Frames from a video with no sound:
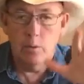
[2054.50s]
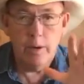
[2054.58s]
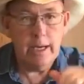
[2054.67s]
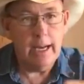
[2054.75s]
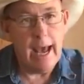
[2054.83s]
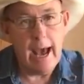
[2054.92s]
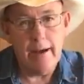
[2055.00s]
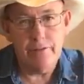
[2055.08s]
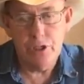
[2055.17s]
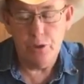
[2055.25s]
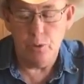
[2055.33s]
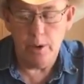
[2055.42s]
week and a
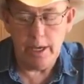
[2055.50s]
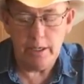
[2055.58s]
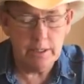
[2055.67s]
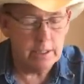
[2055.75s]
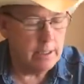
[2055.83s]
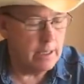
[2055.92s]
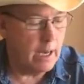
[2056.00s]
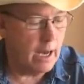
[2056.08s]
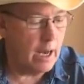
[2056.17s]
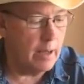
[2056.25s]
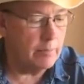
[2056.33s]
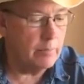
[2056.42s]
half, two weeks.
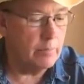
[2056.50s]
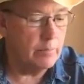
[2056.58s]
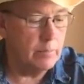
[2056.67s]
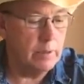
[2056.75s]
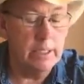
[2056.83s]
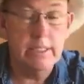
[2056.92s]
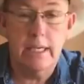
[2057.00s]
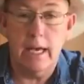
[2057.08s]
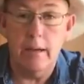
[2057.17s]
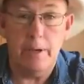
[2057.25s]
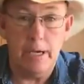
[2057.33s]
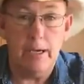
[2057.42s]
Um, it's
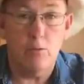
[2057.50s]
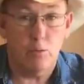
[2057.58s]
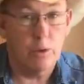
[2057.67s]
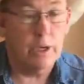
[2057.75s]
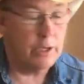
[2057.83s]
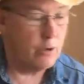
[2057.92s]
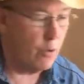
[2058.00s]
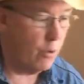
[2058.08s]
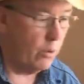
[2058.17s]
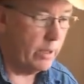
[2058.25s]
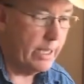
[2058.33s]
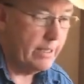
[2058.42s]
going to be really cool.
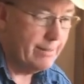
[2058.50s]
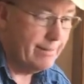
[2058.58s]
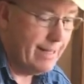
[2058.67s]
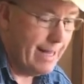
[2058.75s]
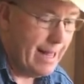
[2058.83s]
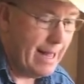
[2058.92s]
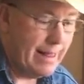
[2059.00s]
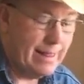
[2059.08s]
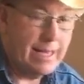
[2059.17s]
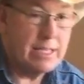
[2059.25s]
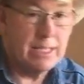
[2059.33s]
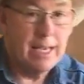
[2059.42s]
It, uh,
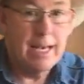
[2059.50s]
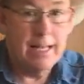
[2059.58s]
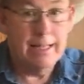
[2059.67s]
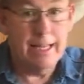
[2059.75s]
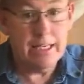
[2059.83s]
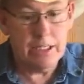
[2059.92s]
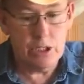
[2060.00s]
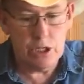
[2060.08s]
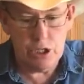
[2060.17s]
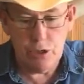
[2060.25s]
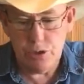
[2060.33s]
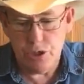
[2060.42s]
this this
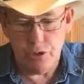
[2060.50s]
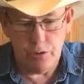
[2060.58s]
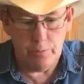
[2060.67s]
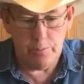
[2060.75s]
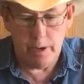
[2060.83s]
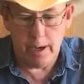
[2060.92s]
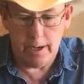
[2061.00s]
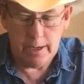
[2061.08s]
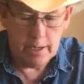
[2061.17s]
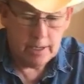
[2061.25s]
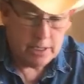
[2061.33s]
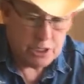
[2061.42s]
YouTube uh,
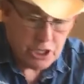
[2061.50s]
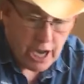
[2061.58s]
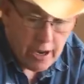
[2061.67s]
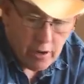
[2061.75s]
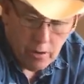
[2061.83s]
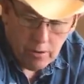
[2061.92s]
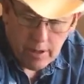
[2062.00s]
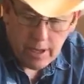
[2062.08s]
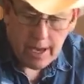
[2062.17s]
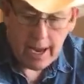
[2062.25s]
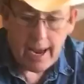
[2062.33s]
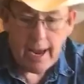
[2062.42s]
channel
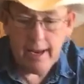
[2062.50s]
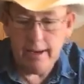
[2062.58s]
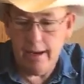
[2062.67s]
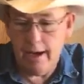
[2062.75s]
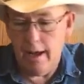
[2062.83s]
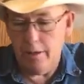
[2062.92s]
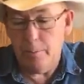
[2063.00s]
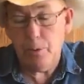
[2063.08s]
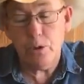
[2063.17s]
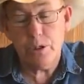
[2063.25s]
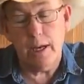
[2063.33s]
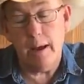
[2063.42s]
and uh, the
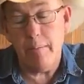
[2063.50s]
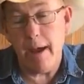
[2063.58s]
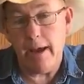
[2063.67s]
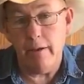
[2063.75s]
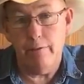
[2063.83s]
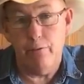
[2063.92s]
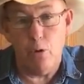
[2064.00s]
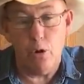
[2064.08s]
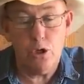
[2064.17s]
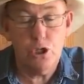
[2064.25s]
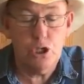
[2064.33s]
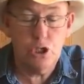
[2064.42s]
person I'm making for
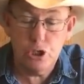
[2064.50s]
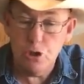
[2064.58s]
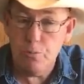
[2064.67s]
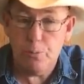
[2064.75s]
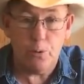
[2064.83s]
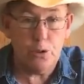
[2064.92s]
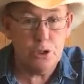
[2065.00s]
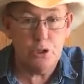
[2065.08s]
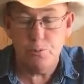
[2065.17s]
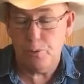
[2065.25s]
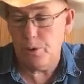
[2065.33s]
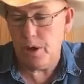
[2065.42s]
is super
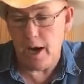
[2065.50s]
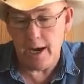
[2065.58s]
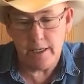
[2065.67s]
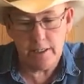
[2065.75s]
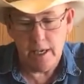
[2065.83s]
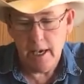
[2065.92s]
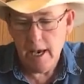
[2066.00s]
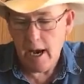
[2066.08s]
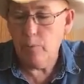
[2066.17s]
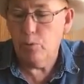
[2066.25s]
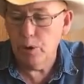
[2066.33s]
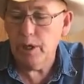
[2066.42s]
super nice.
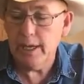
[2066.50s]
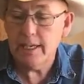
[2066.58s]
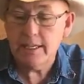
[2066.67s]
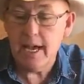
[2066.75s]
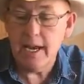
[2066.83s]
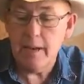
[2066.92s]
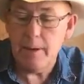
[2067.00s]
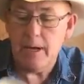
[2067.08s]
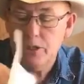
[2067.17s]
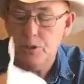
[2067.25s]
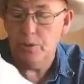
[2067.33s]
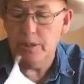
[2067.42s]
I'm really excited
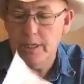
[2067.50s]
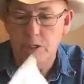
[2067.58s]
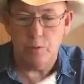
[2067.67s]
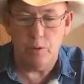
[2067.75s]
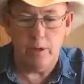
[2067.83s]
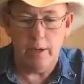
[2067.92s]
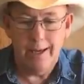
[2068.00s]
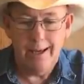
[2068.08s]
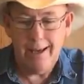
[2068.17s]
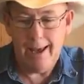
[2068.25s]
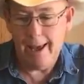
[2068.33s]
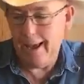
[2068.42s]
about doing this one,
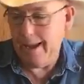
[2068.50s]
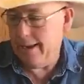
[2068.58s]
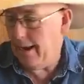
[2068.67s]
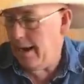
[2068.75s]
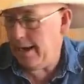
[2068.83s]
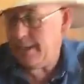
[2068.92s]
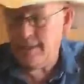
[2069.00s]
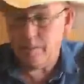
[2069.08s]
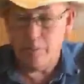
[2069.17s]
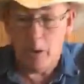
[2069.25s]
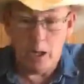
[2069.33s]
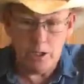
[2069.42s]
and uh,
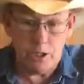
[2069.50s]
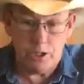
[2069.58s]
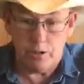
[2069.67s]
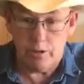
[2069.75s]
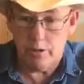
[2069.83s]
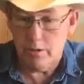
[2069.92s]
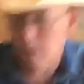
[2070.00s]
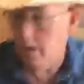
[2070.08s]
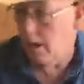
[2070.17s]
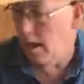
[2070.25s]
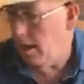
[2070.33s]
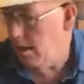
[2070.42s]
he's a monster
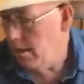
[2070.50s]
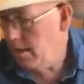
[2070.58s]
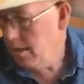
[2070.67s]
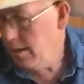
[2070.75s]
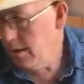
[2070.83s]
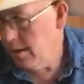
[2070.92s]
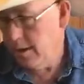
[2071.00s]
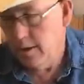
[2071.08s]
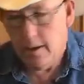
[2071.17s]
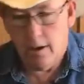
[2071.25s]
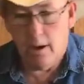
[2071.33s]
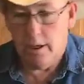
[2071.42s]
uh,
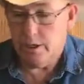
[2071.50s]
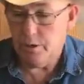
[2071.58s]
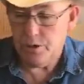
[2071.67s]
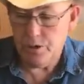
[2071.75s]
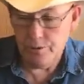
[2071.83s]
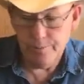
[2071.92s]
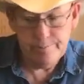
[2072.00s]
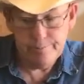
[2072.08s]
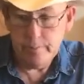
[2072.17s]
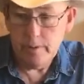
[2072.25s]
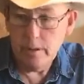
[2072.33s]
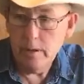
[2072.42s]
on YouTube.
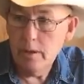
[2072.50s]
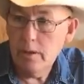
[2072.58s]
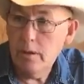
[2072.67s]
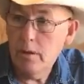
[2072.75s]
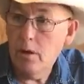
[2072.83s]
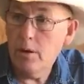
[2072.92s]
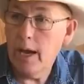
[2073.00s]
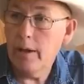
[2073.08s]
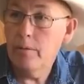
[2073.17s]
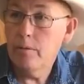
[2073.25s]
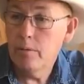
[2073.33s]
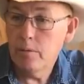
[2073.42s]
Okay,
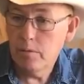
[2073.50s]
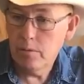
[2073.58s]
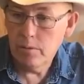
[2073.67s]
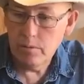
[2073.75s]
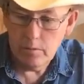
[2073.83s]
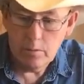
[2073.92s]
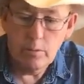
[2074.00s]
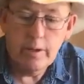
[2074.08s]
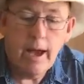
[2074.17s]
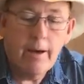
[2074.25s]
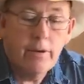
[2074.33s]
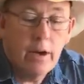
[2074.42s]
we
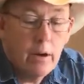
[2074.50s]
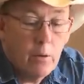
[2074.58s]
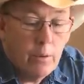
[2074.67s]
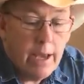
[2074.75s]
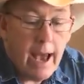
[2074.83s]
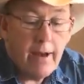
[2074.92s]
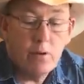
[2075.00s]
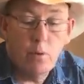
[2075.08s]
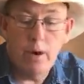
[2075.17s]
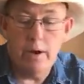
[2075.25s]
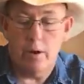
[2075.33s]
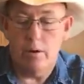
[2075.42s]
have a we have yeah, a
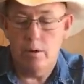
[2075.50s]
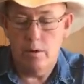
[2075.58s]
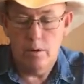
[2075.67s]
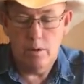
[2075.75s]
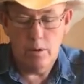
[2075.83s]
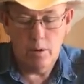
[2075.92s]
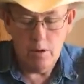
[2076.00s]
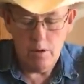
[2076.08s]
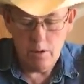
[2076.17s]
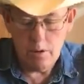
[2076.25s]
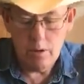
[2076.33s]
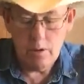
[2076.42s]
don't don't
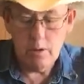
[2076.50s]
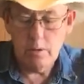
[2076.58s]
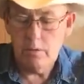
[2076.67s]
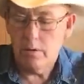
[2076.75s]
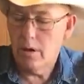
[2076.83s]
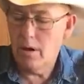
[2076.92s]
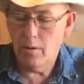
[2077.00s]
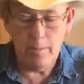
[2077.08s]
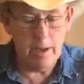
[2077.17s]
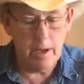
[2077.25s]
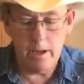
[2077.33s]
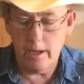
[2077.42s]
not yet. Hold on. Oh
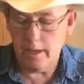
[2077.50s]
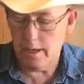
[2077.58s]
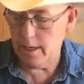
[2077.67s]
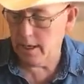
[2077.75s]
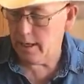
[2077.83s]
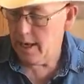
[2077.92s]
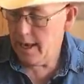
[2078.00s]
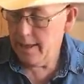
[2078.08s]
man,